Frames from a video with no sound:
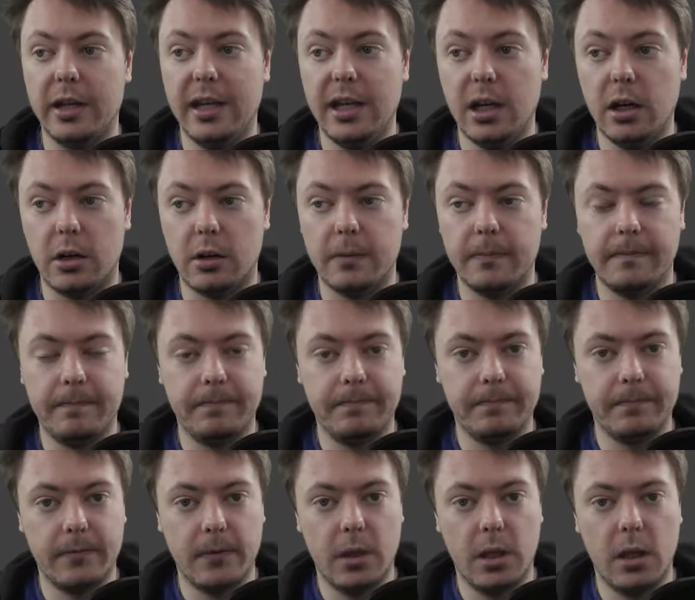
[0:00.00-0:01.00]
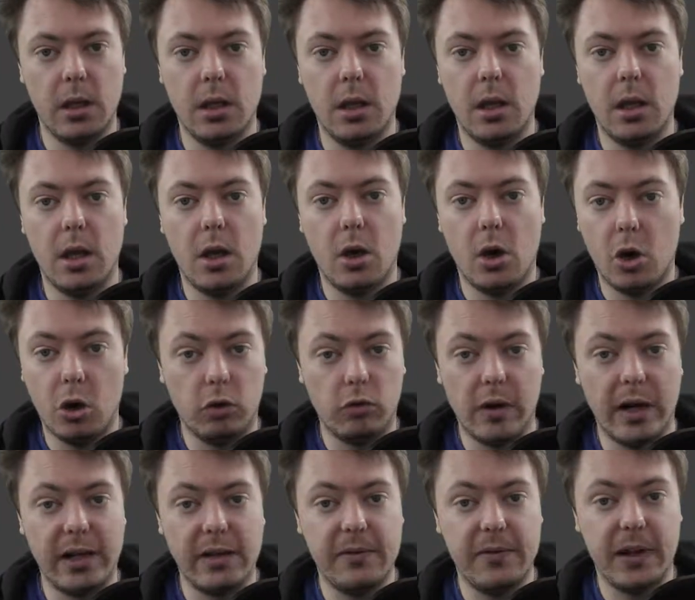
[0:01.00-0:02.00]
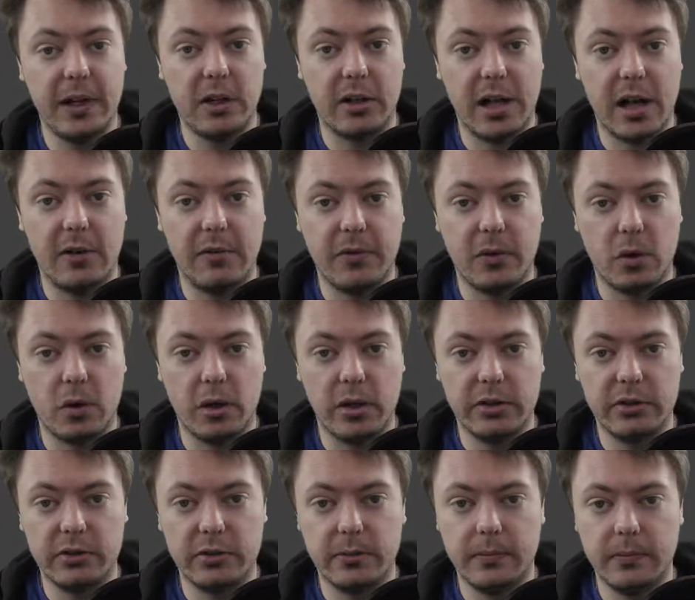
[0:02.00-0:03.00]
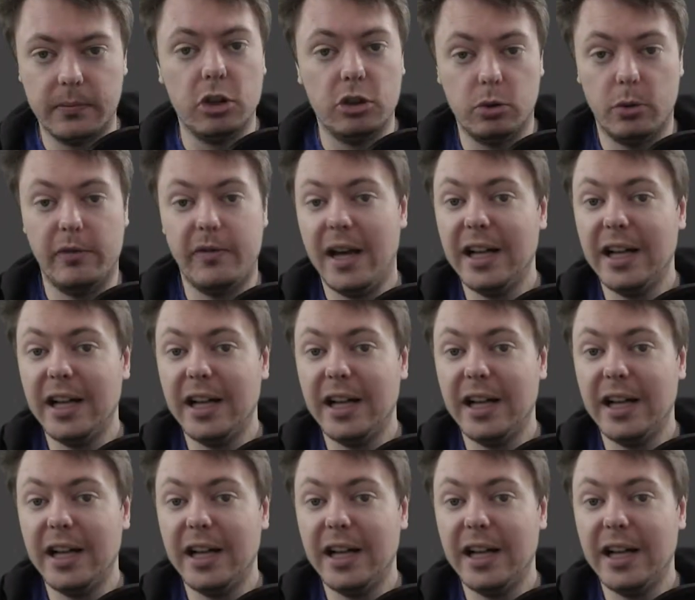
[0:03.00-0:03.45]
it here, already figured out for us. So we've